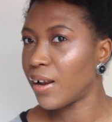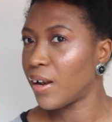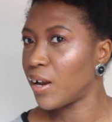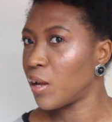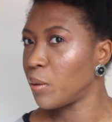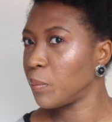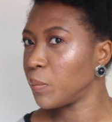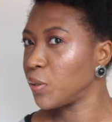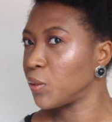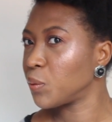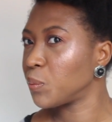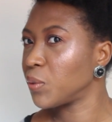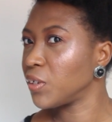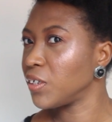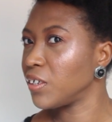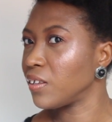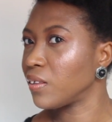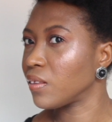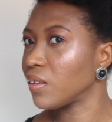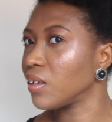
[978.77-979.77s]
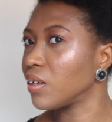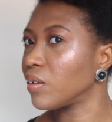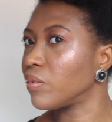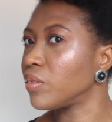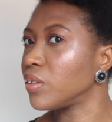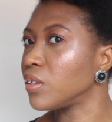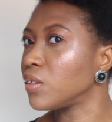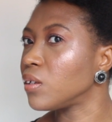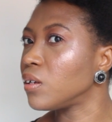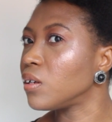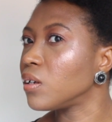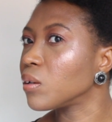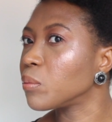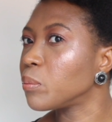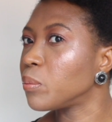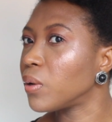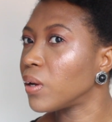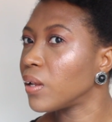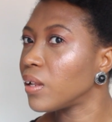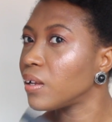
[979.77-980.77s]
Let me know what you think of this look.
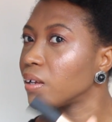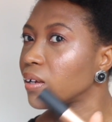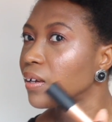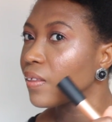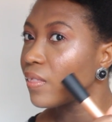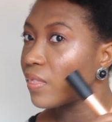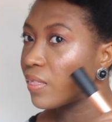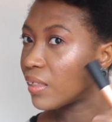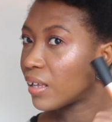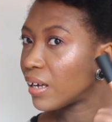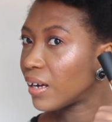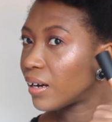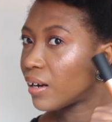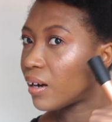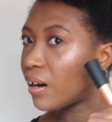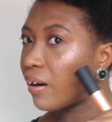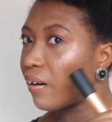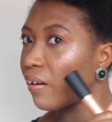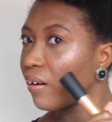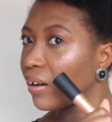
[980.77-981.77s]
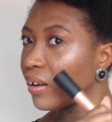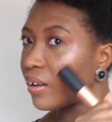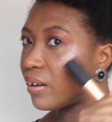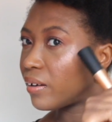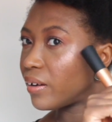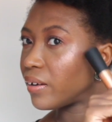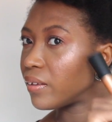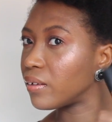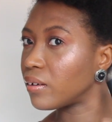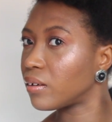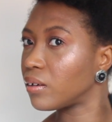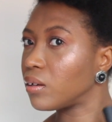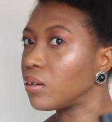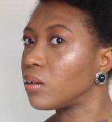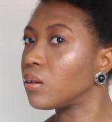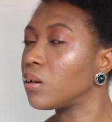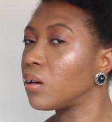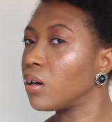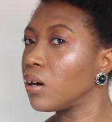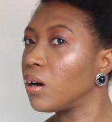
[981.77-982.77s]
But look at that highlight
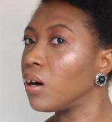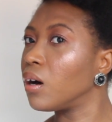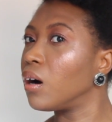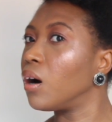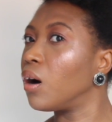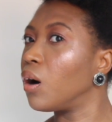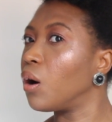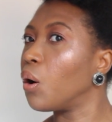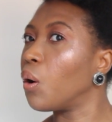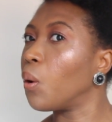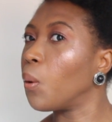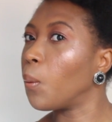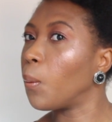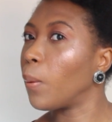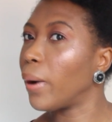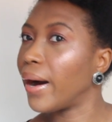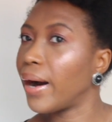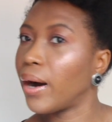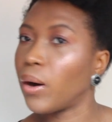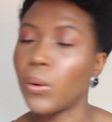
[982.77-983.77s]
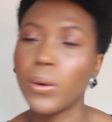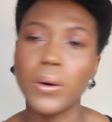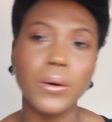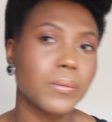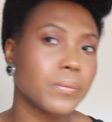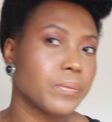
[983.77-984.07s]
though. Wow.